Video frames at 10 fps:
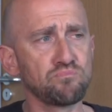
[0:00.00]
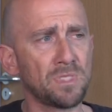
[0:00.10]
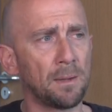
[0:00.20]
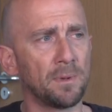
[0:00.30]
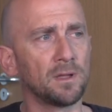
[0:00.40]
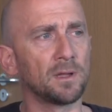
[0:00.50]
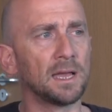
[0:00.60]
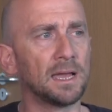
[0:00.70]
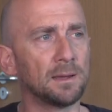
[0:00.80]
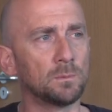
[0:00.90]
stammer
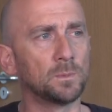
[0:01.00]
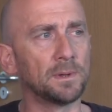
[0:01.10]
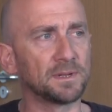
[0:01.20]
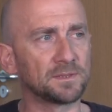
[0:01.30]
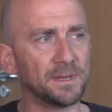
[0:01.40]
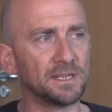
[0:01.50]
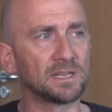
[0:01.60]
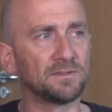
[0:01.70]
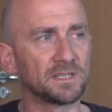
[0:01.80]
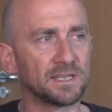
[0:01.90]
with my speech
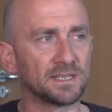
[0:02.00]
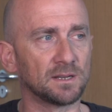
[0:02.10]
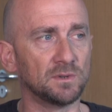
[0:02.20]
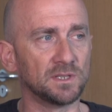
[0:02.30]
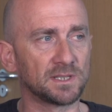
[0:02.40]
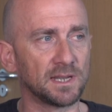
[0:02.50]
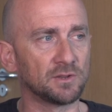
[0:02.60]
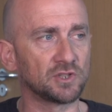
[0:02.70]
ever since I was a